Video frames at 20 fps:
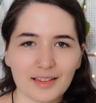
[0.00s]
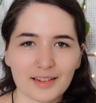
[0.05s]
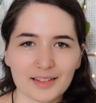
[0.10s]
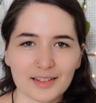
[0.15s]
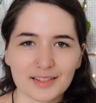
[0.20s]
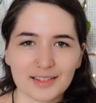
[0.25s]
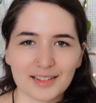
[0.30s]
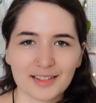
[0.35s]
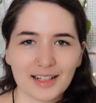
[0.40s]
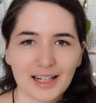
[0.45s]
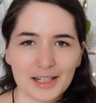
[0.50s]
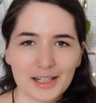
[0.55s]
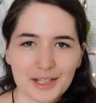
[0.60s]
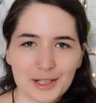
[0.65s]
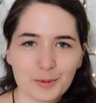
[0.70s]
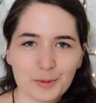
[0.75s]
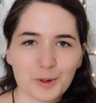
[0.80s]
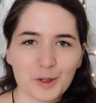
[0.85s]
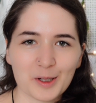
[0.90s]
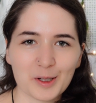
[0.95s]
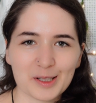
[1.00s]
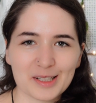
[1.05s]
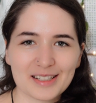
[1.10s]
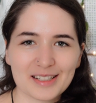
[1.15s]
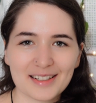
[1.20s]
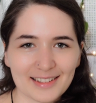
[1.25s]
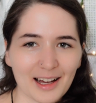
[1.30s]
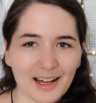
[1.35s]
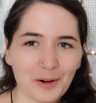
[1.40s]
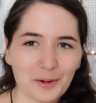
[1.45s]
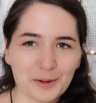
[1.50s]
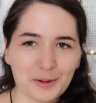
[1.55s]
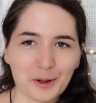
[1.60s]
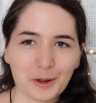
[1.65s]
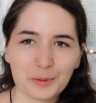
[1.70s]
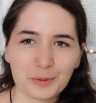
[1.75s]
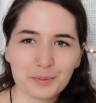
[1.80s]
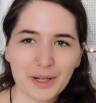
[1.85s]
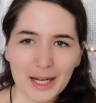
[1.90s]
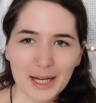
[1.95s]
the kanji word down
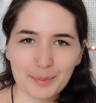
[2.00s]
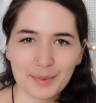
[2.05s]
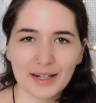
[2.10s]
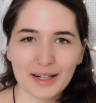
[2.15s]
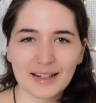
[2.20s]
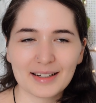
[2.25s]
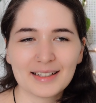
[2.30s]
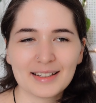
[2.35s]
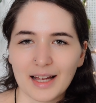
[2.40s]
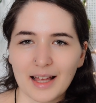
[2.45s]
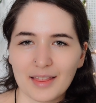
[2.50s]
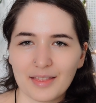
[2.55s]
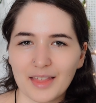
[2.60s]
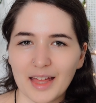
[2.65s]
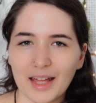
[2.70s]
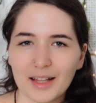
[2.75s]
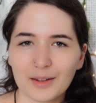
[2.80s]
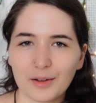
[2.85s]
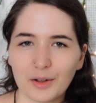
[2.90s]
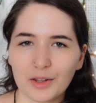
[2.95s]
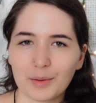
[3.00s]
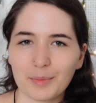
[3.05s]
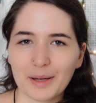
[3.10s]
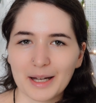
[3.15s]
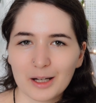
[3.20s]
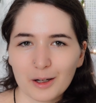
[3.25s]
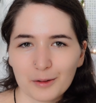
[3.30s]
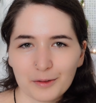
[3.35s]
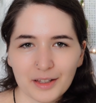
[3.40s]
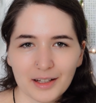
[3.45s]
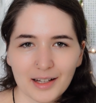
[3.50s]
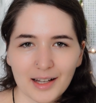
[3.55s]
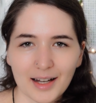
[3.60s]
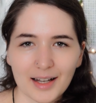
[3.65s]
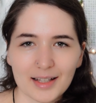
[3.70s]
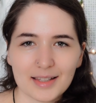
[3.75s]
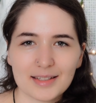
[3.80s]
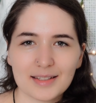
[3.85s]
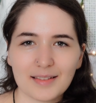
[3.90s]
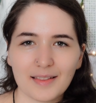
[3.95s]
on paper, and then on the back of the
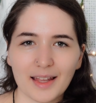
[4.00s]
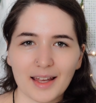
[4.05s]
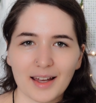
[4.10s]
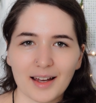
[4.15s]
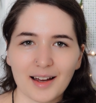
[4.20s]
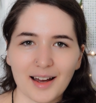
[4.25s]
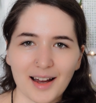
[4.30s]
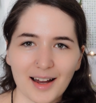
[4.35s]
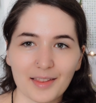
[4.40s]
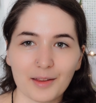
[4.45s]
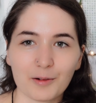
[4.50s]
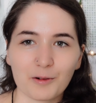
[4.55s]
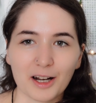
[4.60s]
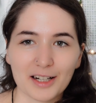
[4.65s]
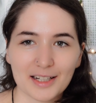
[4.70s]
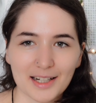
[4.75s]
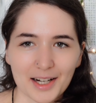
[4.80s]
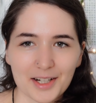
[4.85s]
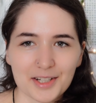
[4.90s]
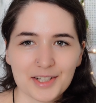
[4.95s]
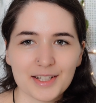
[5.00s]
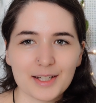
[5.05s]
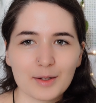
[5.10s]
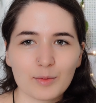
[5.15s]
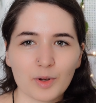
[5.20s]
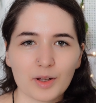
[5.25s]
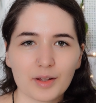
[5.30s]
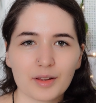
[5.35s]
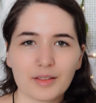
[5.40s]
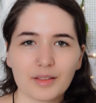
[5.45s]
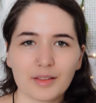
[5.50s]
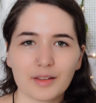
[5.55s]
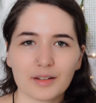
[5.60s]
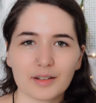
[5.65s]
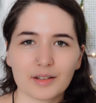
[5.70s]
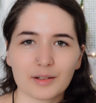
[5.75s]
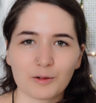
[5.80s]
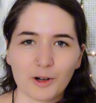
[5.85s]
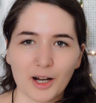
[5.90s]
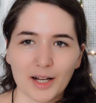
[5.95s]
cards there are the right kanji with
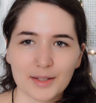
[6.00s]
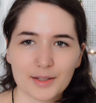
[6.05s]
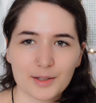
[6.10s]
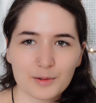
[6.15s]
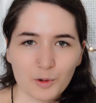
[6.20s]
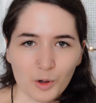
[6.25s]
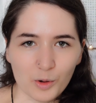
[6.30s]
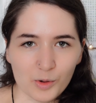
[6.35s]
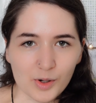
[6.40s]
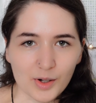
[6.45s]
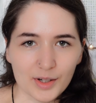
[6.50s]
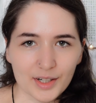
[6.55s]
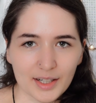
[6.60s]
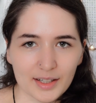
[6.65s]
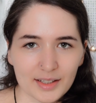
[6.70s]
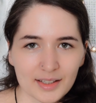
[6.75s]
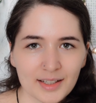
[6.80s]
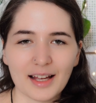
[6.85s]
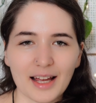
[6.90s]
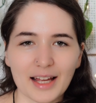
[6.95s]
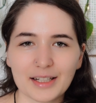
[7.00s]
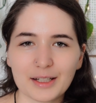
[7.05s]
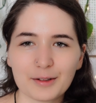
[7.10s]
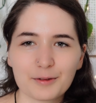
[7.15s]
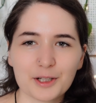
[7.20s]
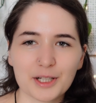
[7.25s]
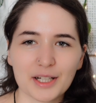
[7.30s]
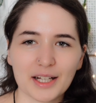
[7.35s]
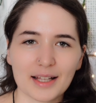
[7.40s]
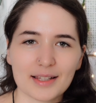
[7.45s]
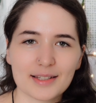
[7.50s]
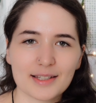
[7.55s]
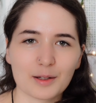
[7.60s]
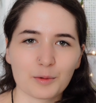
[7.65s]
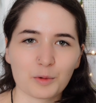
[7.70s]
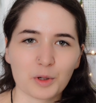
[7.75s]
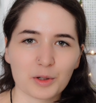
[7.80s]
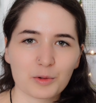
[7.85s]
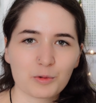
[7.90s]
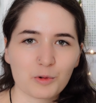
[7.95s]
the right stroke order, and if she gets the
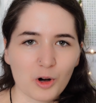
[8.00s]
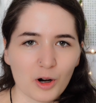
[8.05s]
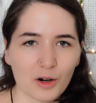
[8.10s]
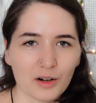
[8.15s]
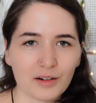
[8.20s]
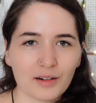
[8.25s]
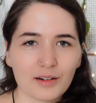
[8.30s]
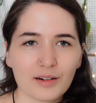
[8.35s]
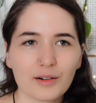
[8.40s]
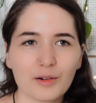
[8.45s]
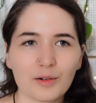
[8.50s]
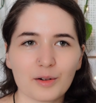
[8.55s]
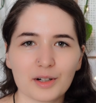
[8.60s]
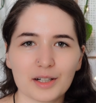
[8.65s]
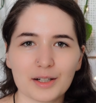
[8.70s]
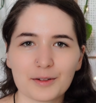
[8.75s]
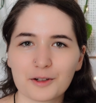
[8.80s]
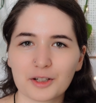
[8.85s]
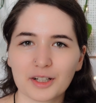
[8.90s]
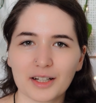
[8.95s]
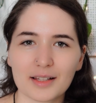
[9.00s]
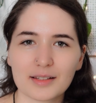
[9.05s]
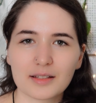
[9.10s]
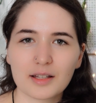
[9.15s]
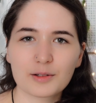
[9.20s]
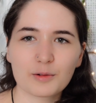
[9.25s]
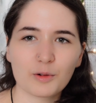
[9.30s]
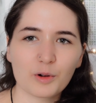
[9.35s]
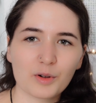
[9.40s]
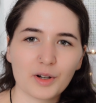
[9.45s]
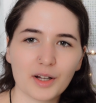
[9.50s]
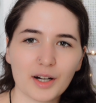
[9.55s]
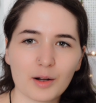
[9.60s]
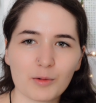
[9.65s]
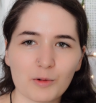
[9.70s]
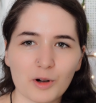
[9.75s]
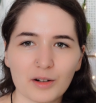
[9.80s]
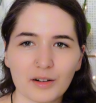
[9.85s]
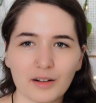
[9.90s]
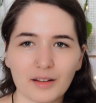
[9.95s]
word wrong or if she gets the stroke order
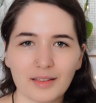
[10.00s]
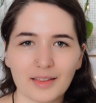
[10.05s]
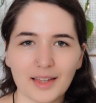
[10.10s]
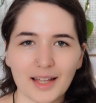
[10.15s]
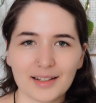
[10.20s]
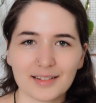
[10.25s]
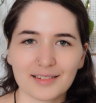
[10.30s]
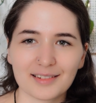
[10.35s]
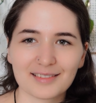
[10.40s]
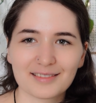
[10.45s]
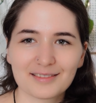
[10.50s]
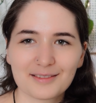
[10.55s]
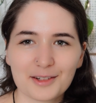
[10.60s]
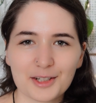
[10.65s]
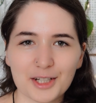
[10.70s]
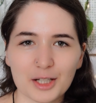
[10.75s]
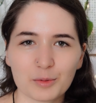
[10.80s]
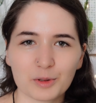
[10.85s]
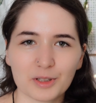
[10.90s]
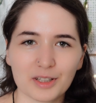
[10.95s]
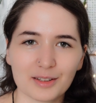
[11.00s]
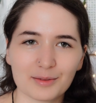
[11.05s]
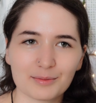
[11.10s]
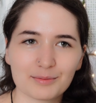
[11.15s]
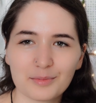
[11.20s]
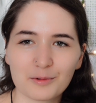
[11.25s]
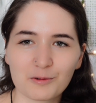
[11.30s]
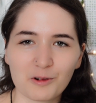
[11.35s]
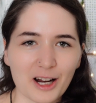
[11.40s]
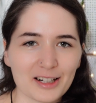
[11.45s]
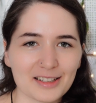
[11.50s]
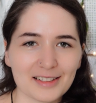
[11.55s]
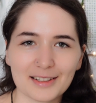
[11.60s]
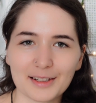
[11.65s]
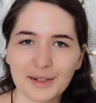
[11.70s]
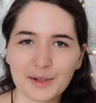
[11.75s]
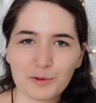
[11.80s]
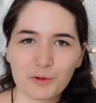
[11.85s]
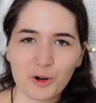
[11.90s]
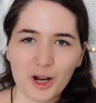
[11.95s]
wrong, then she will write it
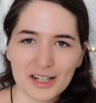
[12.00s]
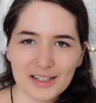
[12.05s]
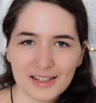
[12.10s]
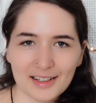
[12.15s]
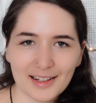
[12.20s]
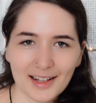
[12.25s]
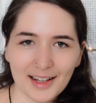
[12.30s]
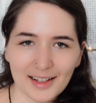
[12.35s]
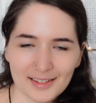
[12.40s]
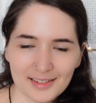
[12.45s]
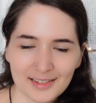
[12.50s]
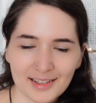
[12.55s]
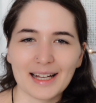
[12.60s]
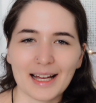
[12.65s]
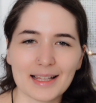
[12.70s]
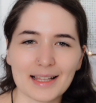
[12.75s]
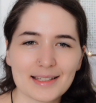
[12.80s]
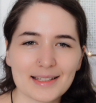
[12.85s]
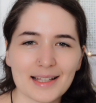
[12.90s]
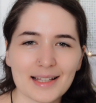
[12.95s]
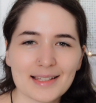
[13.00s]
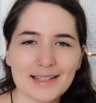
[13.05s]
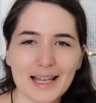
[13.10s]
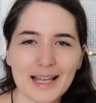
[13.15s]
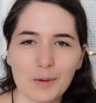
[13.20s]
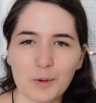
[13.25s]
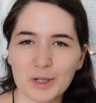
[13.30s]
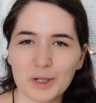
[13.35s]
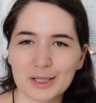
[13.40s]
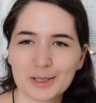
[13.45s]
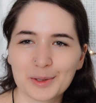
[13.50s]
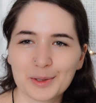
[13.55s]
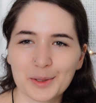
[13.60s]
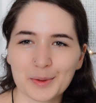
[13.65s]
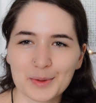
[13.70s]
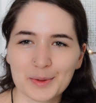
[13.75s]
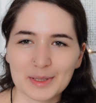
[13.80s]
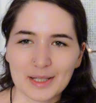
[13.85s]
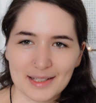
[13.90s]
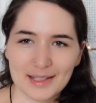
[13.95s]
in red again. And since I wanted to
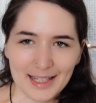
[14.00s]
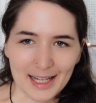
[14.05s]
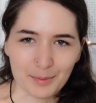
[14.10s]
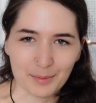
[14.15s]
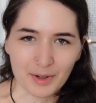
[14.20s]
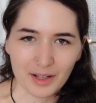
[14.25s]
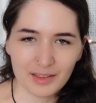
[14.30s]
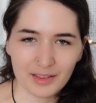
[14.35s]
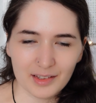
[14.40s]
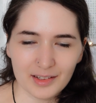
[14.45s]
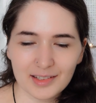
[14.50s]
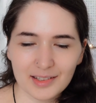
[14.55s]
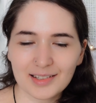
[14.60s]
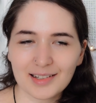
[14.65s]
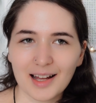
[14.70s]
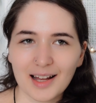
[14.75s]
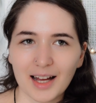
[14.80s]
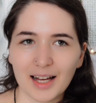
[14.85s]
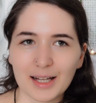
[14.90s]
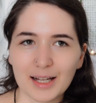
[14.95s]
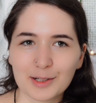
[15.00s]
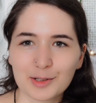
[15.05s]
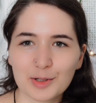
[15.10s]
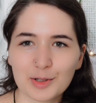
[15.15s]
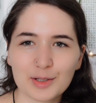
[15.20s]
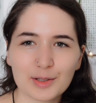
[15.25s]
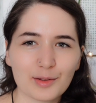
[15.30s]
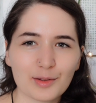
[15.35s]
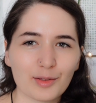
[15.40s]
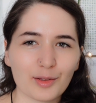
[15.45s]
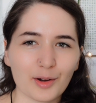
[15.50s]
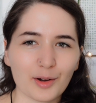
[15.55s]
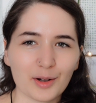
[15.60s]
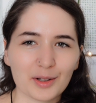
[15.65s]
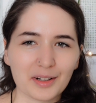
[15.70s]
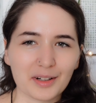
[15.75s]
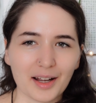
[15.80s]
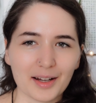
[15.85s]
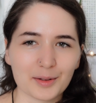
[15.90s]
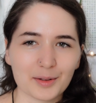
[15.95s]
use the same method, I just
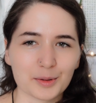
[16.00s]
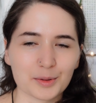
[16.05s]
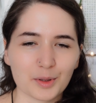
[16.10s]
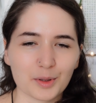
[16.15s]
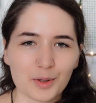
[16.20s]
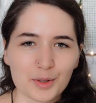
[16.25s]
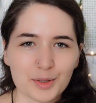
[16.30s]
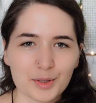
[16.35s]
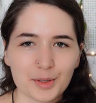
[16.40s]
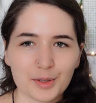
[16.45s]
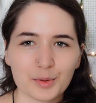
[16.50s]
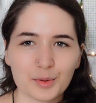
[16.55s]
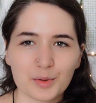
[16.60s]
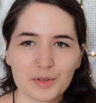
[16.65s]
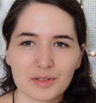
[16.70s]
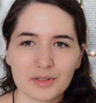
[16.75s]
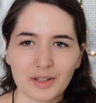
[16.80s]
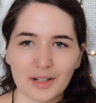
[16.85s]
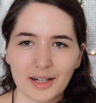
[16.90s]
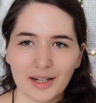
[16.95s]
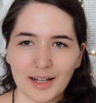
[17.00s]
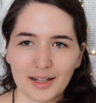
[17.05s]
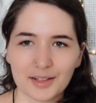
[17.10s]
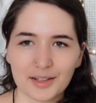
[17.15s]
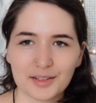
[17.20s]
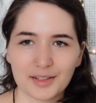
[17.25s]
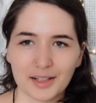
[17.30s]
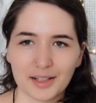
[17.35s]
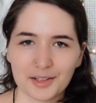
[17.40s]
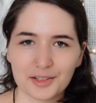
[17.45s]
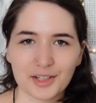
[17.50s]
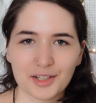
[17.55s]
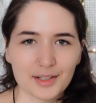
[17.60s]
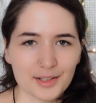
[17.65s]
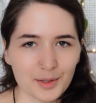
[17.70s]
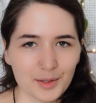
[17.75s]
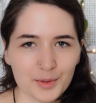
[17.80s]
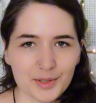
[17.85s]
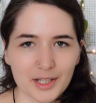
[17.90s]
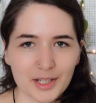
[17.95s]
thought I could also use the deck that
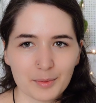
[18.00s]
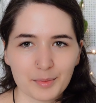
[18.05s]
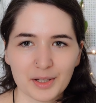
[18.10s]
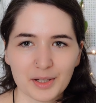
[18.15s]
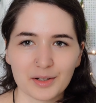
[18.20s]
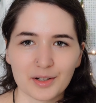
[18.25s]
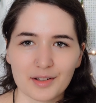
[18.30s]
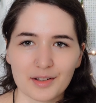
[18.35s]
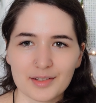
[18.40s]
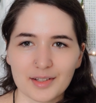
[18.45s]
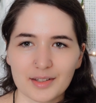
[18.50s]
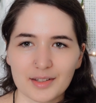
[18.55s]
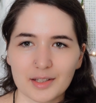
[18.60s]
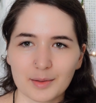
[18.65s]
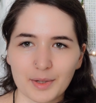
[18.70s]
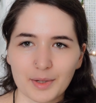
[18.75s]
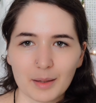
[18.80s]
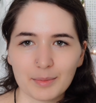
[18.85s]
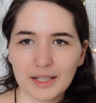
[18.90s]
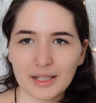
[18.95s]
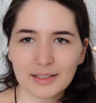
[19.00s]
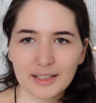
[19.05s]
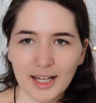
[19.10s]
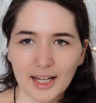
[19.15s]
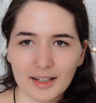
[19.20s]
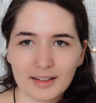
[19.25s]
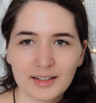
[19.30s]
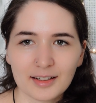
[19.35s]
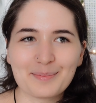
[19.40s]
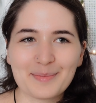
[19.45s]
she's using because it's a public deck.